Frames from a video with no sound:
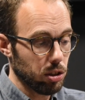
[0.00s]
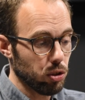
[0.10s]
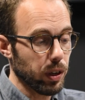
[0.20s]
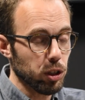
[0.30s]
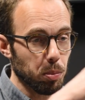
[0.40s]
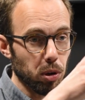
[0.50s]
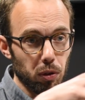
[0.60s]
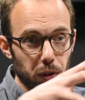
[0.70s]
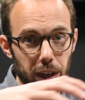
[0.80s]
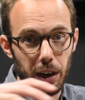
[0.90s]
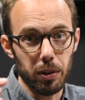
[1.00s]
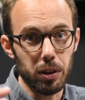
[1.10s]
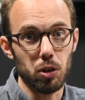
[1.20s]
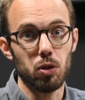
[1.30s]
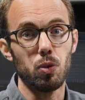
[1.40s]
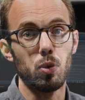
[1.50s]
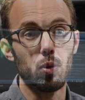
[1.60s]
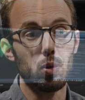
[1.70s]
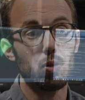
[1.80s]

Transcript: transport of the carriers through